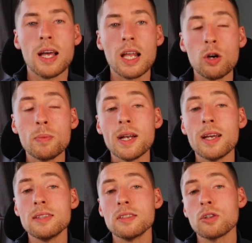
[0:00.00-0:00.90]

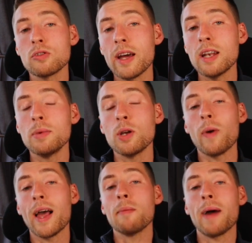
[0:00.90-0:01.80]
Illumina is an incredibly
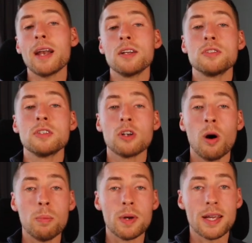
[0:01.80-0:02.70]
well-managed
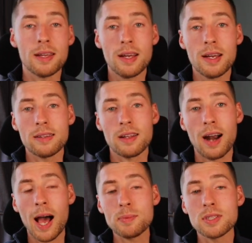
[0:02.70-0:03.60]
company that
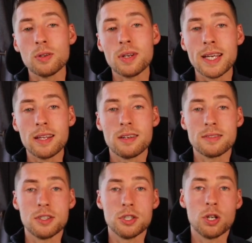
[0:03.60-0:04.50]
are absolute
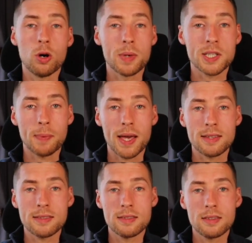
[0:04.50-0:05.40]
leaders in the genomic
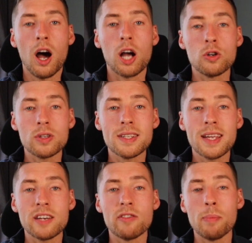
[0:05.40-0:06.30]
space. I couldn't
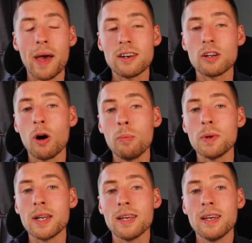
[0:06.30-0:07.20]
think of a better
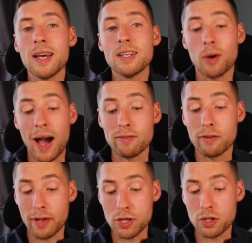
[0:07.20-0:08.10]
company to have a
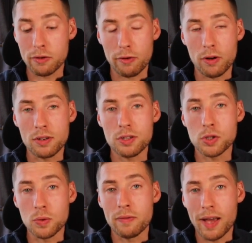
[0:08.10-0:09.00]
venture fund
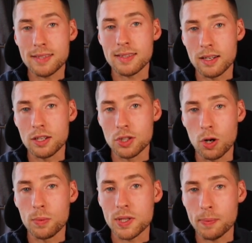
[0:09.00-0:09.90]
to invest in the
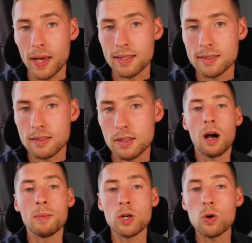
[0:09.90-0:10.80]
genomic space.
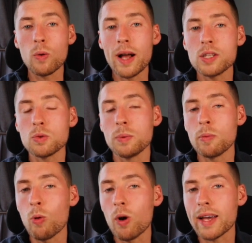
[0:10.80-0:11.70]
I mean, who else would be
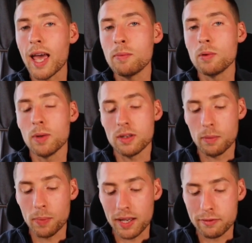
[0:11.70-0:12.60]
more capable
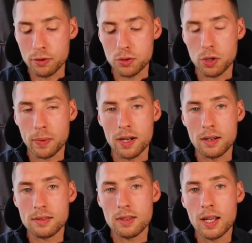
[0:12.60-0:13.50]
to pick future
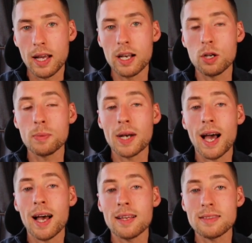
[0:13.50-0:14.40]
winners? Illumina
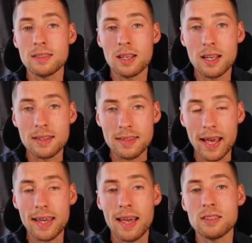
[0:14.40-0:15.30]
has
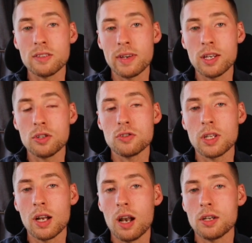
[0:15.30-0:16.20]
decades of
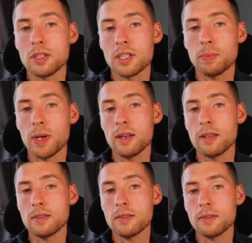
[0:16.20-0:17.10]
industry knowledge and
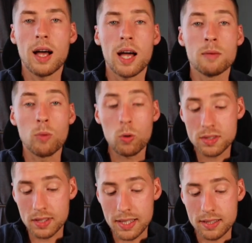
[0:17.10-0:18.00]
experience. And
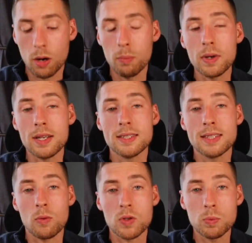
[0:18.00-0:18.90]
most of these companies
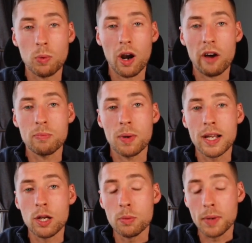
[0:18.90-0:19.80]
that were spun off by
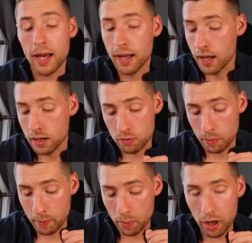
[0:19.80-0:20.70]
Illumina, and
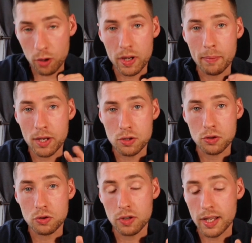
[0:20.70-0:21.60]
remember I only
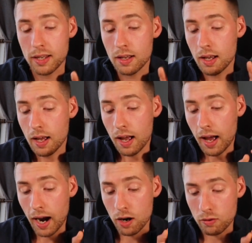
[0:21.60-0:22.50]
mentioned three,
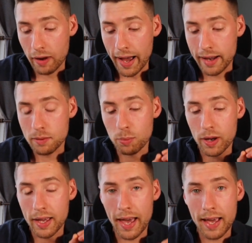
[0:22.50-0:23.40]
are ran
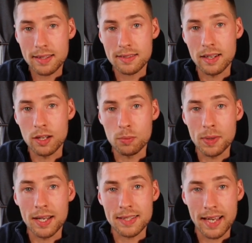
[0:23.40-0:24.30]
by
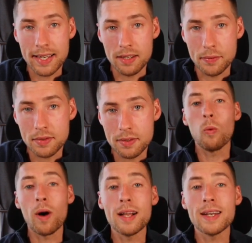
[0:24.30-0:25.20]
ex-Illumina executives.
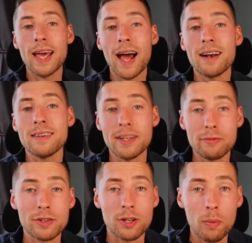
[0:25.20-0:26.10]
While they are
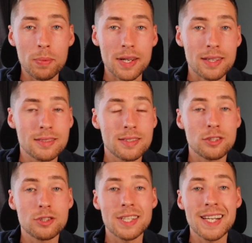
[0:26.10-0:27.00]
different companies,
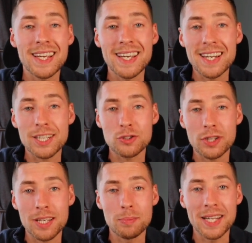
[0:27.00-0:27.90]
they're still
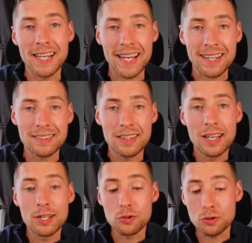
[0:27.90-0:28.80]
inextricably linked
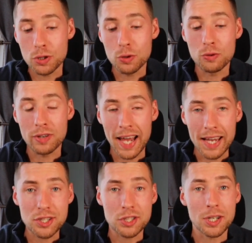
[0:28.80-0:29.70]
through
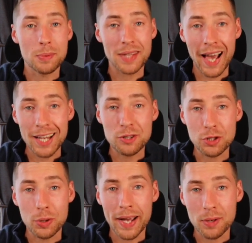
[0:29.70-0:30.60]
relationships and
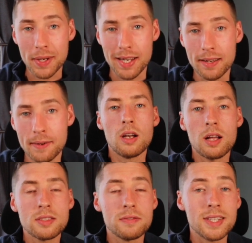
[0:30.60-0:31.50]
through equity.
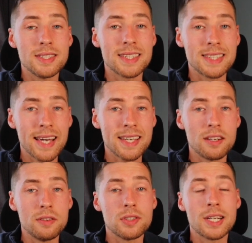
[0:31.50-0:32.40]
Lots of these
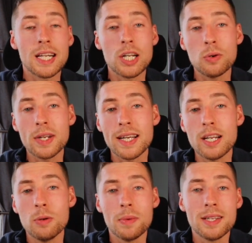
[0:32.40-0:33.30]
executives, including
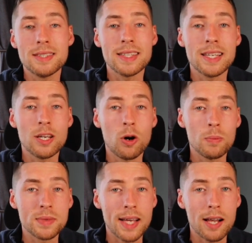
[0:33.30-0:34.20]
Illumina's CEO
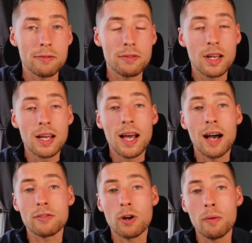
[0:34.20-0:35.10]
himself,
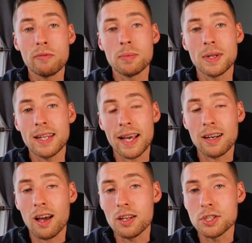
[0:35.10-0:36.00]
have come from the
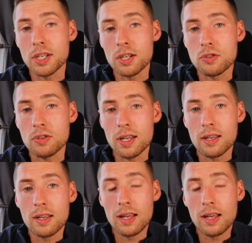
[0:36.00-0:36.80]
technology industry.